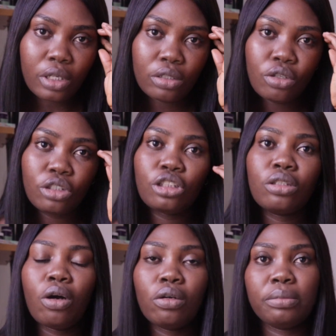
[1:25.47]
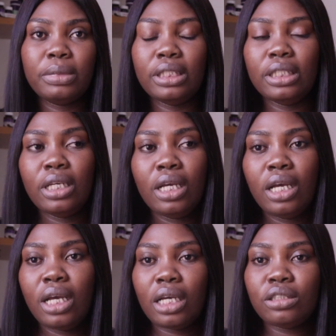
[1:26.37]
So she called me
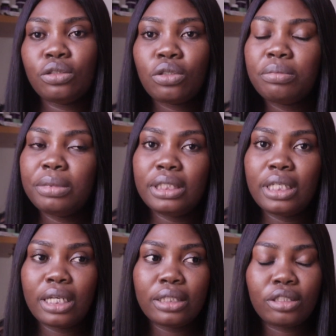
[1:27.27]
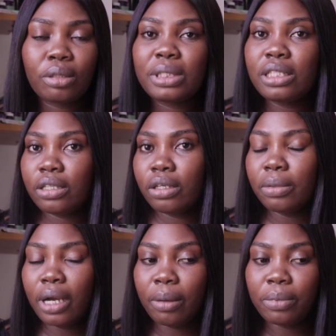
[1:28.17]
and she told me that something
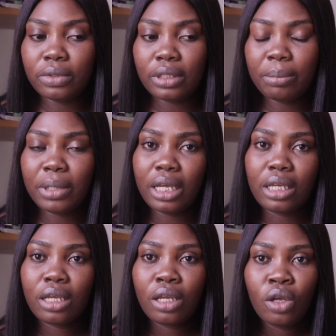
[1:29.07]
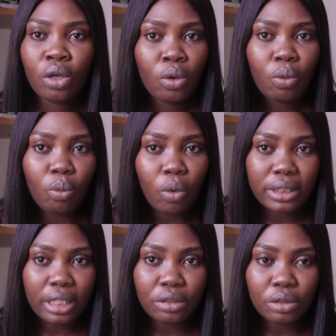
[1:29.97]
terrible happened. I'm like,
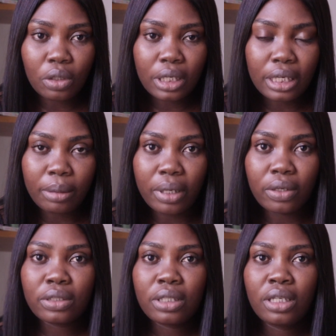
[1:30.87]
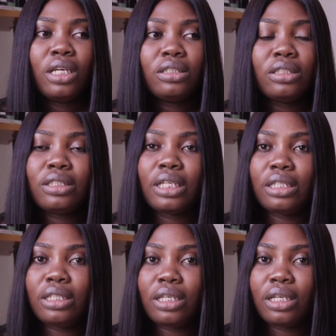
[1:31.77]
what are you talking about? She said
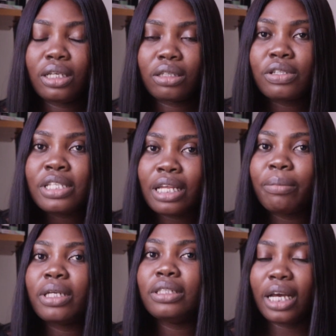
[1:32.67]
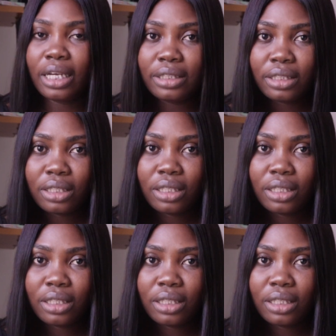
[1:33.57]
Christabel died.